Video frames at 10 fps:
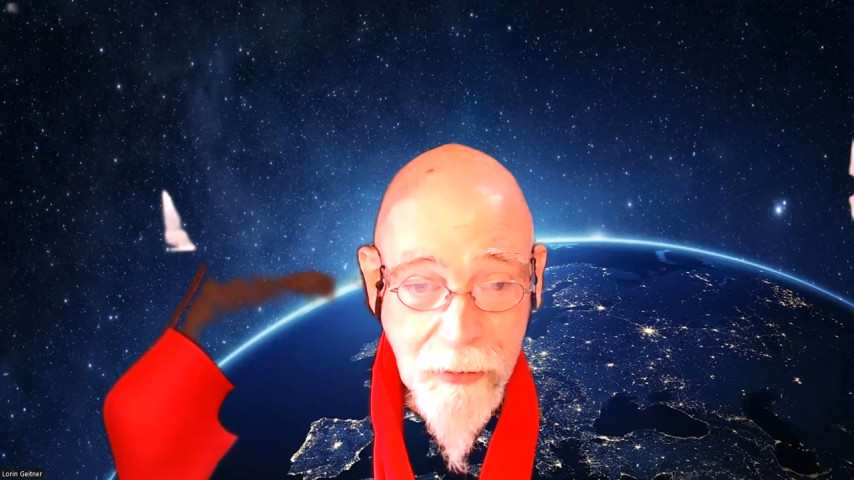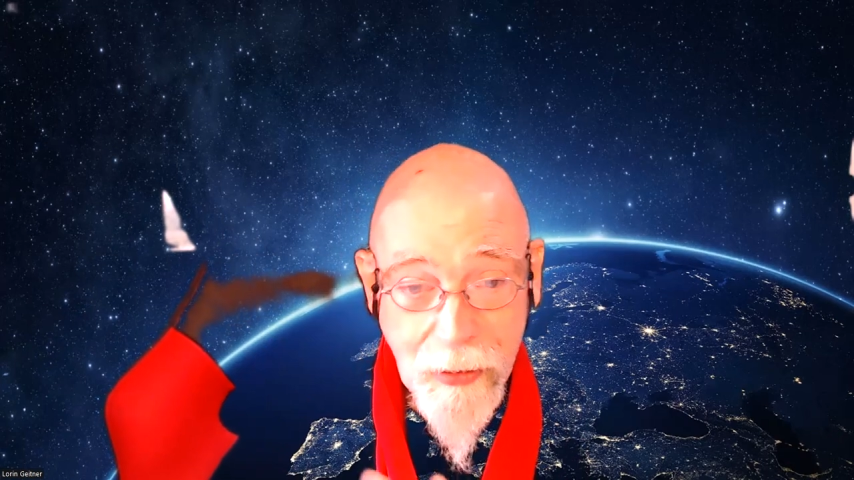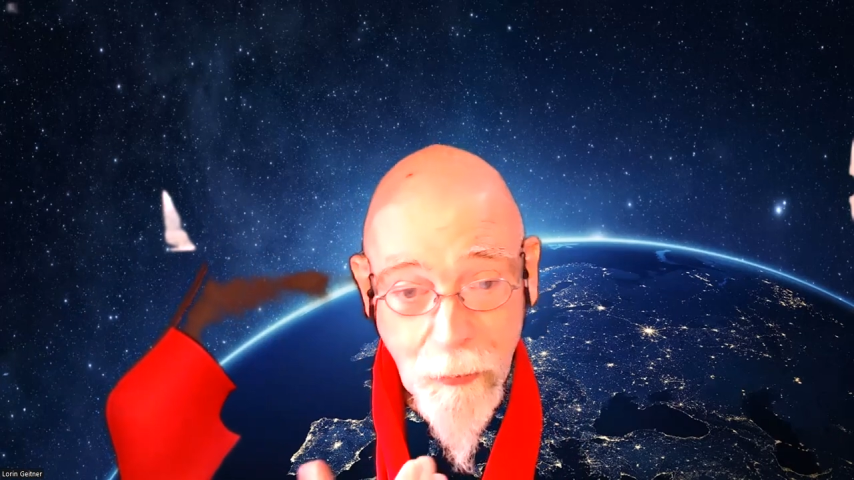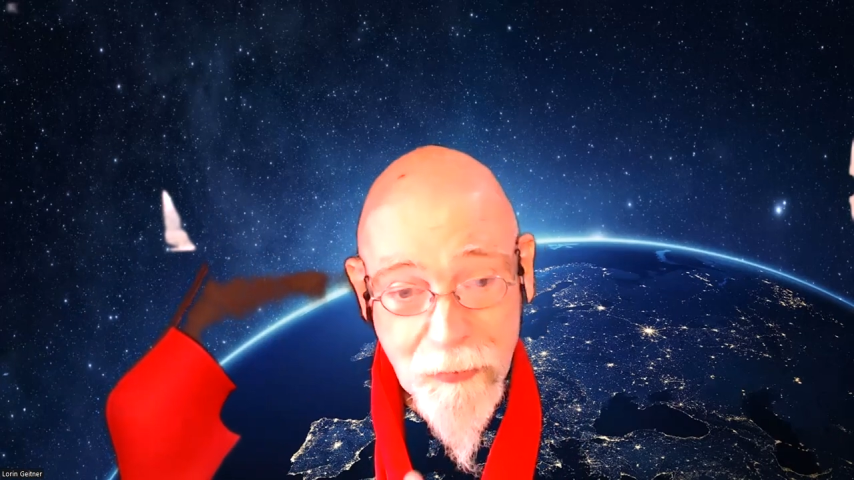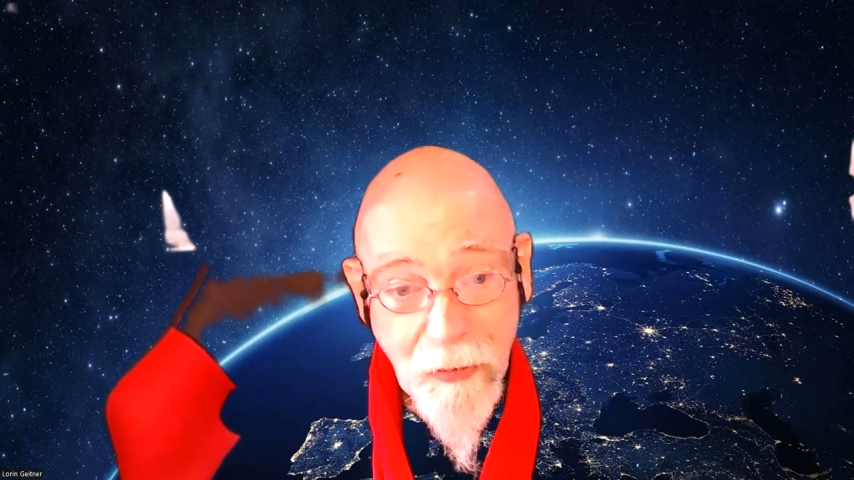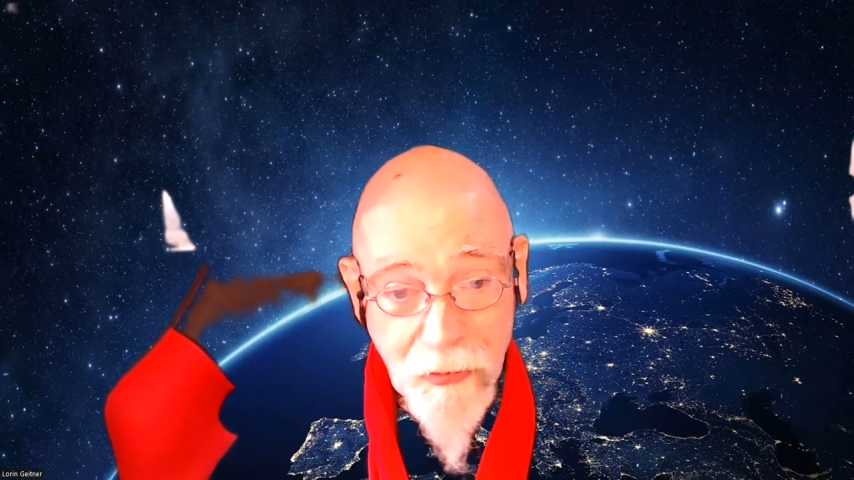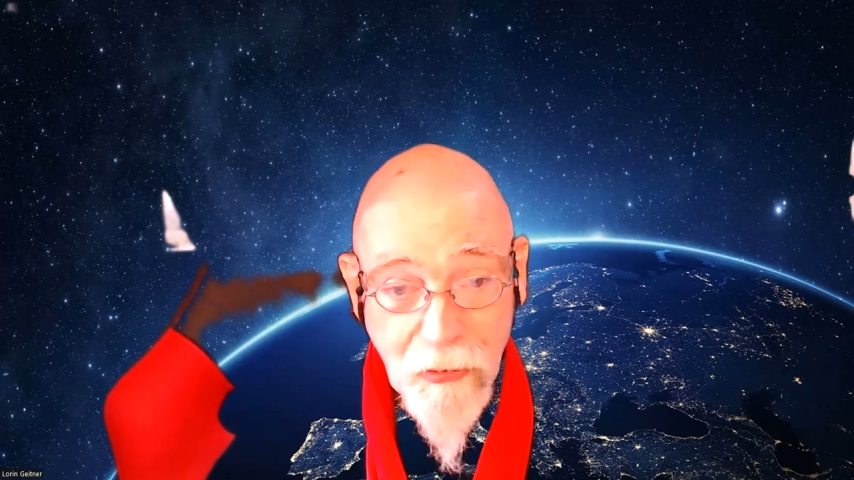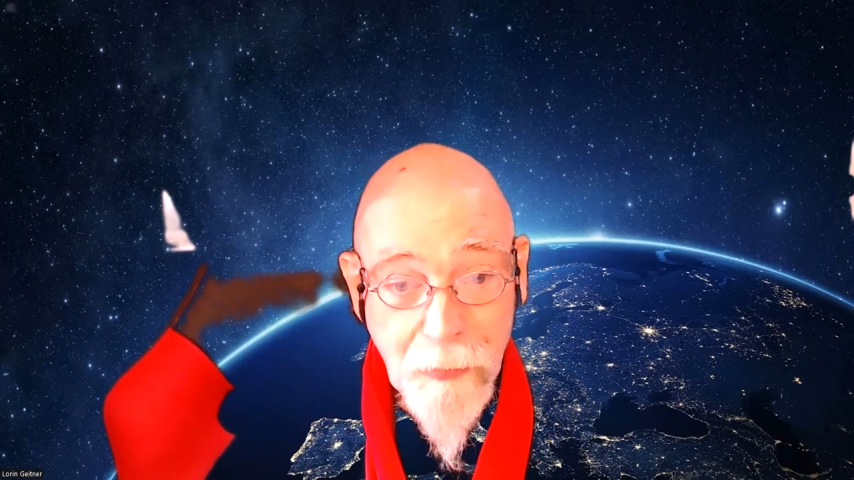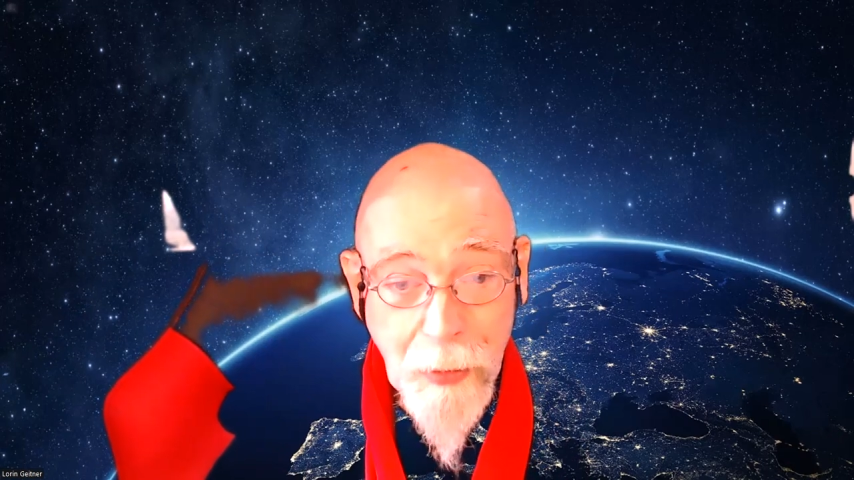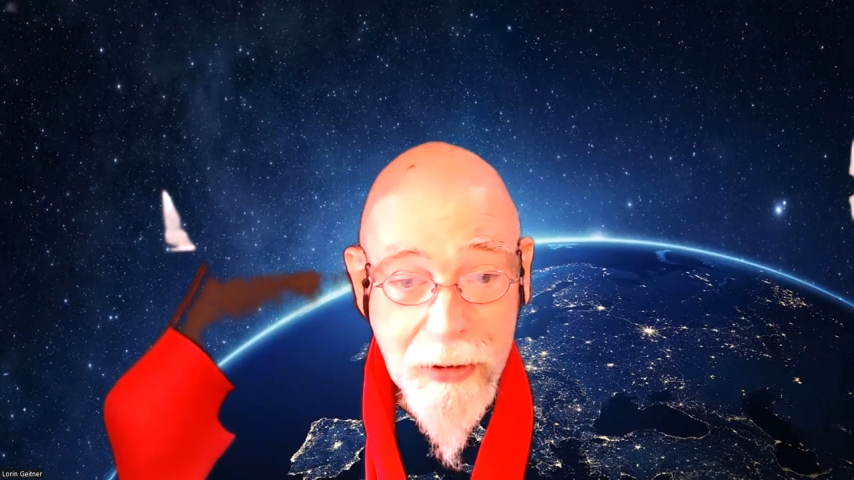there was also
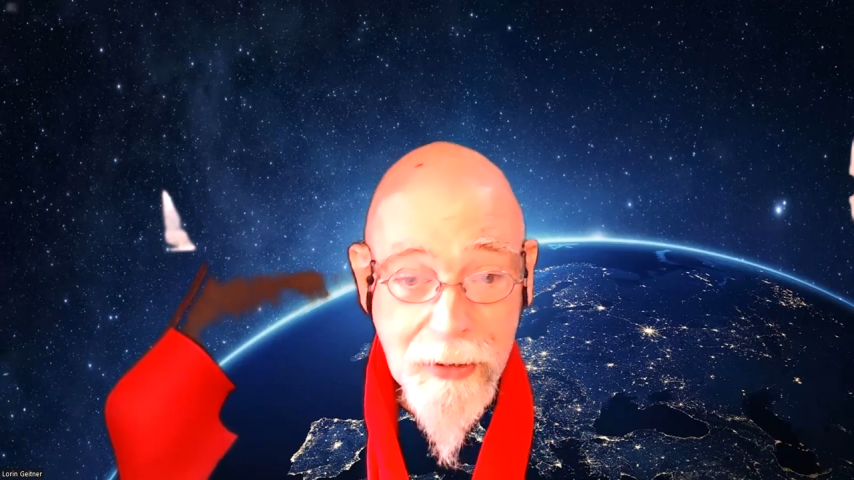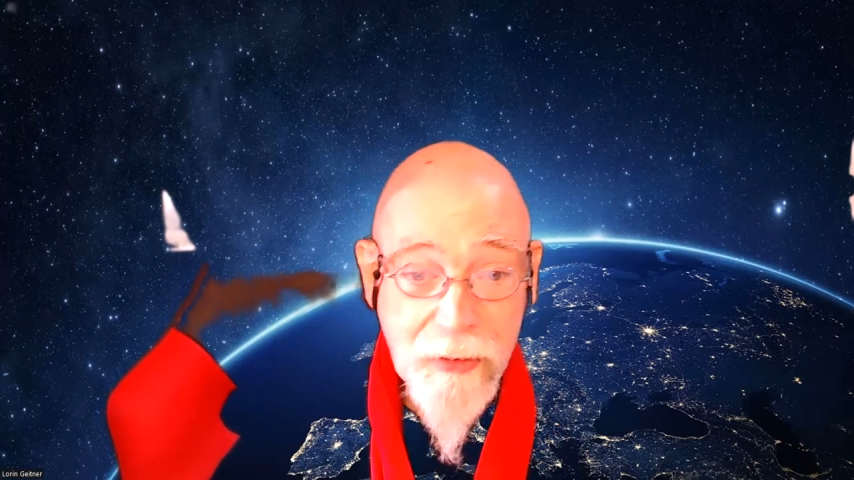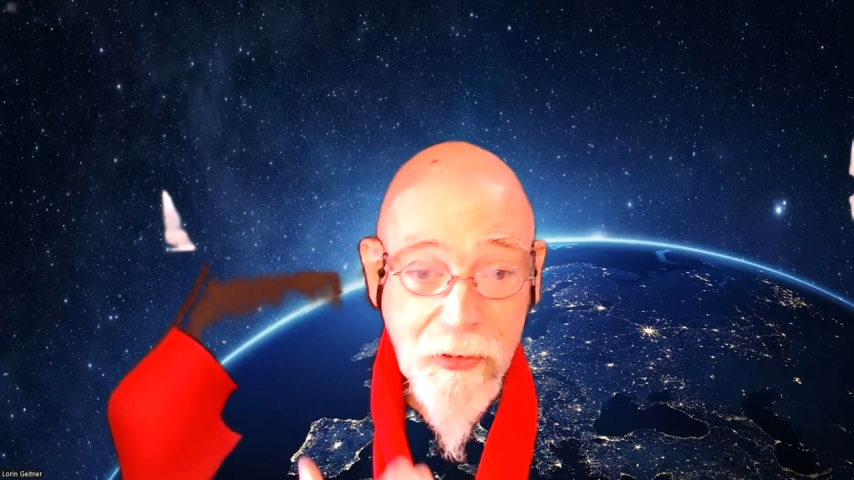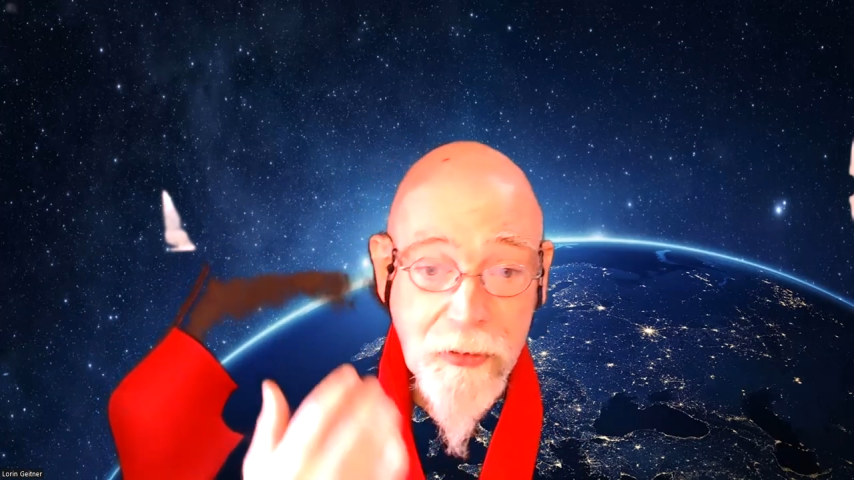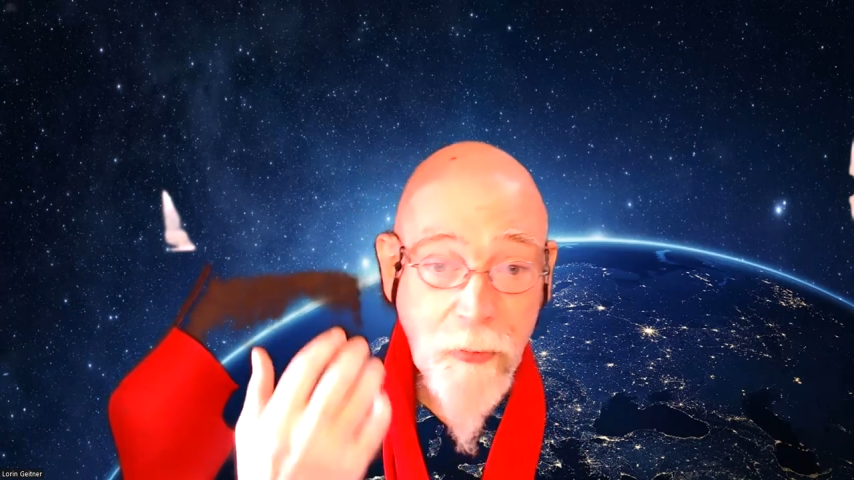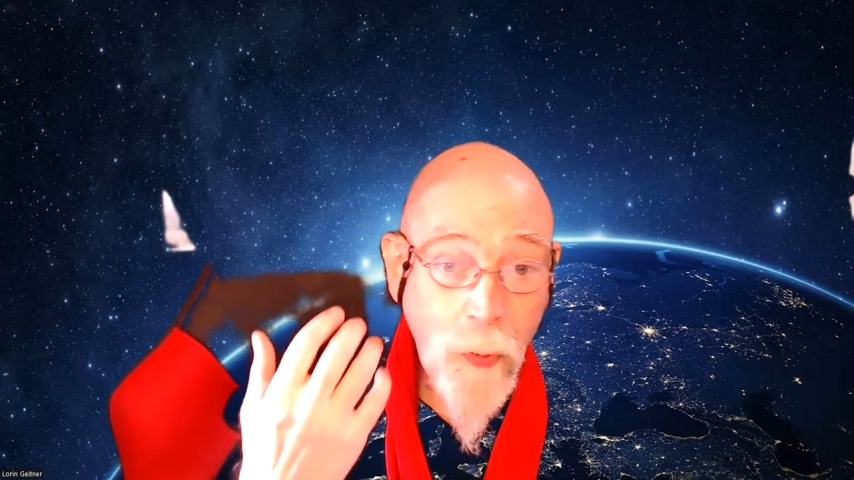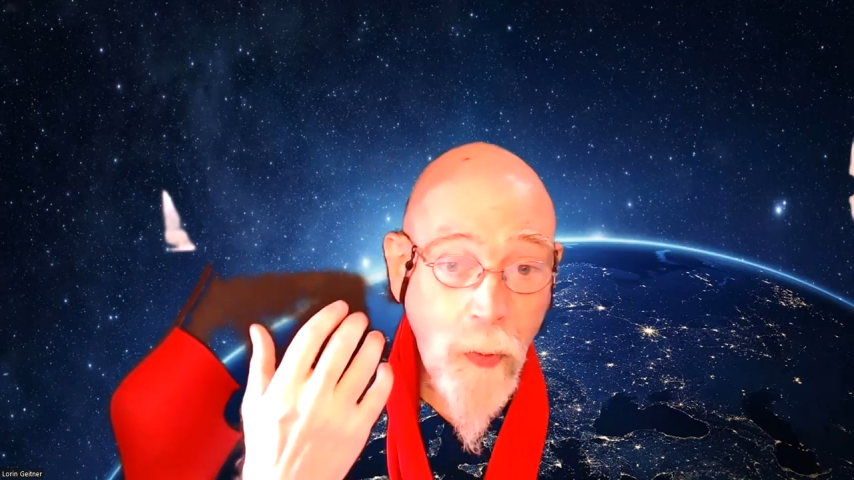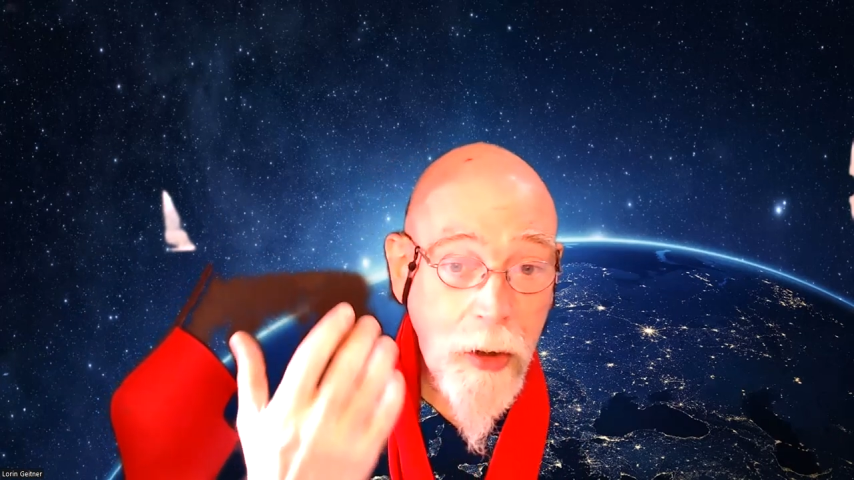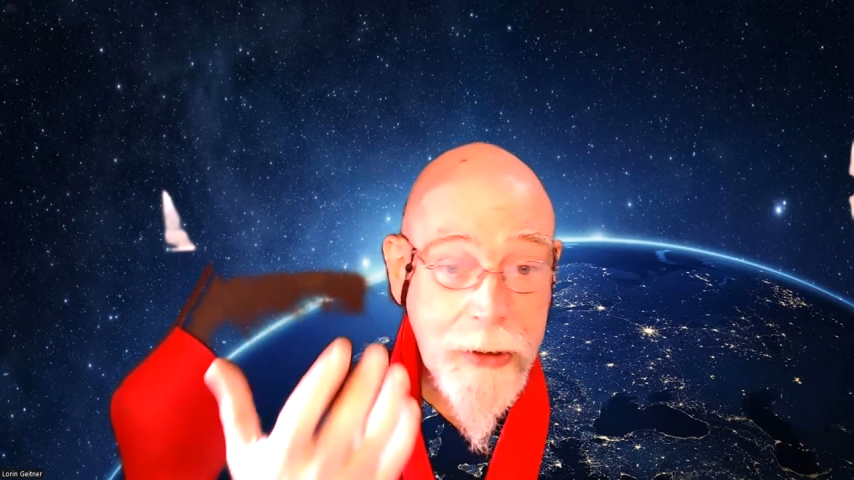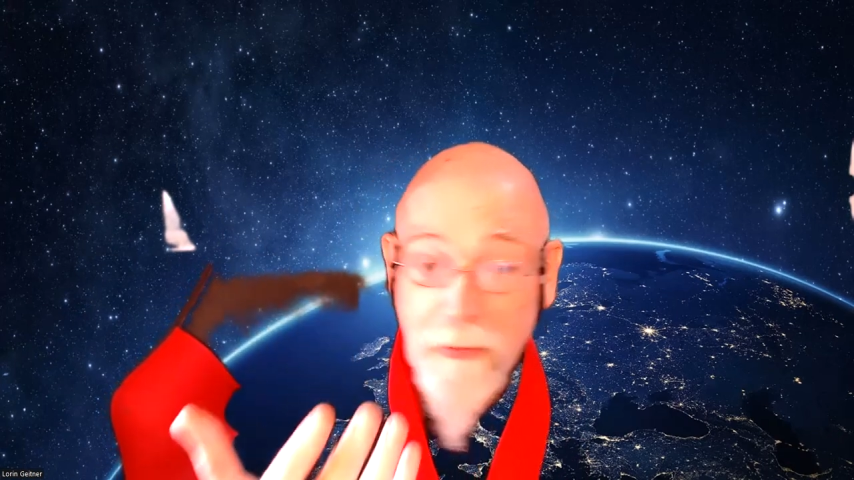speculation
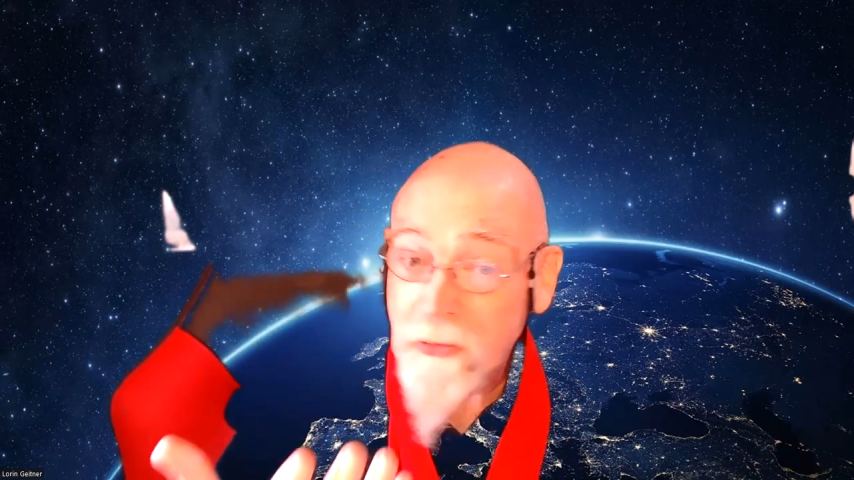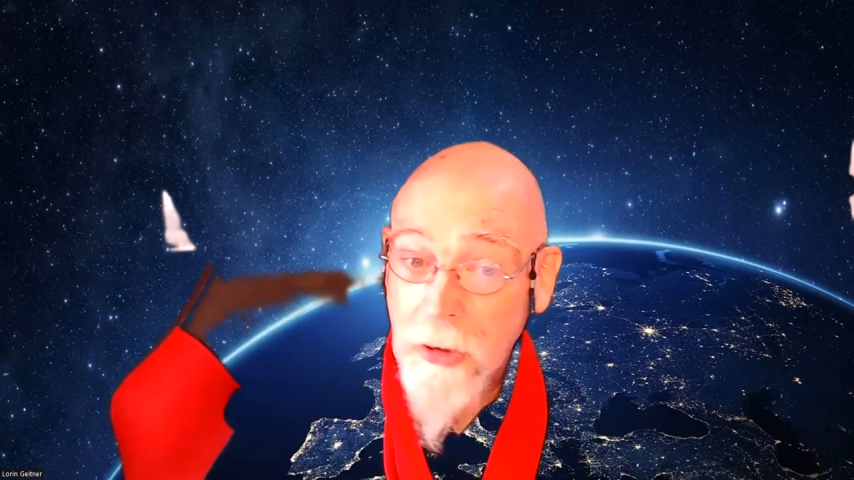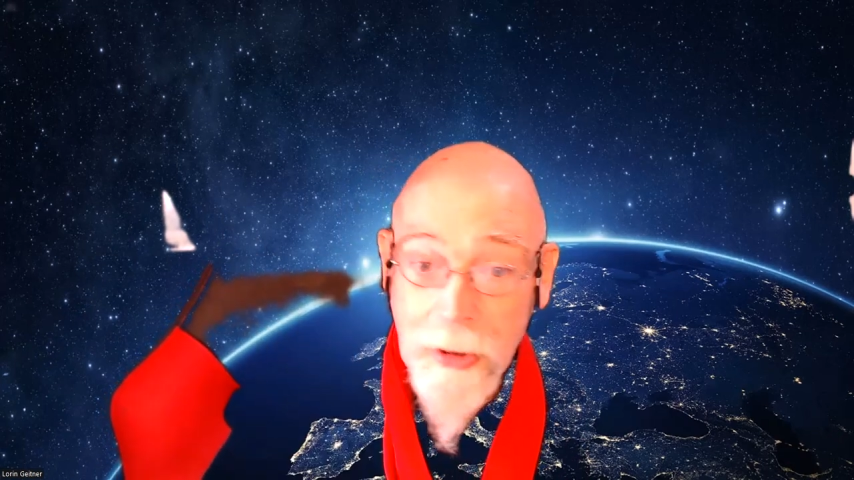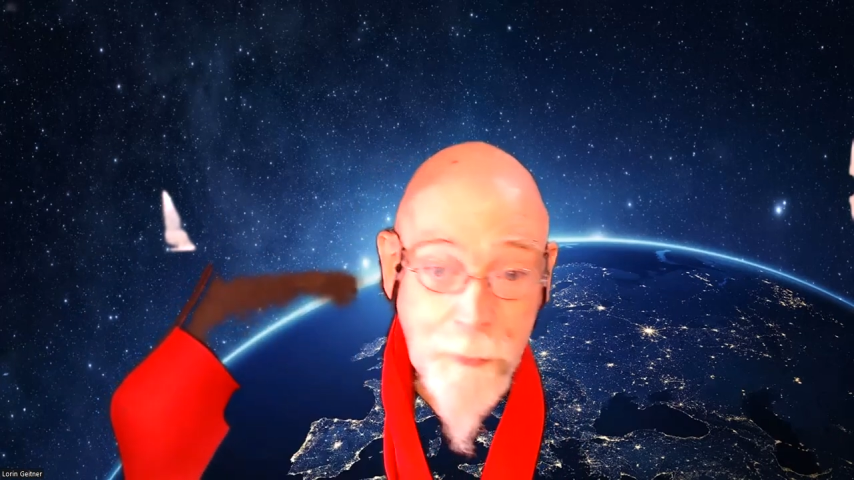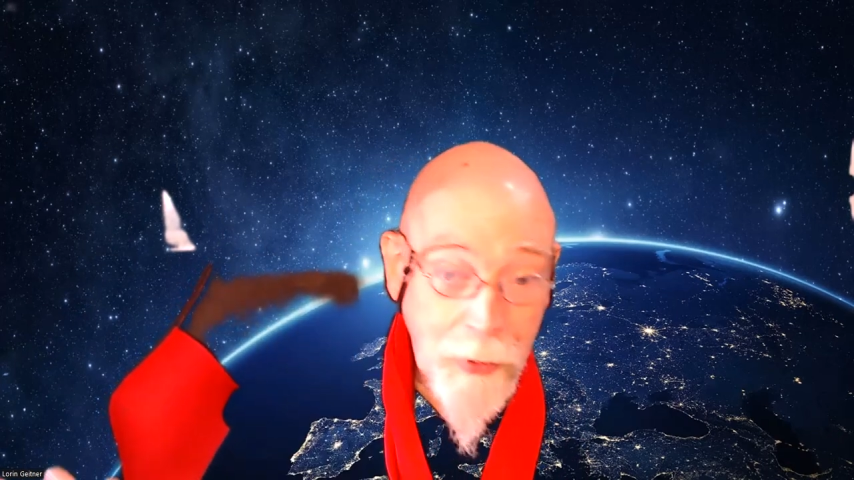why is God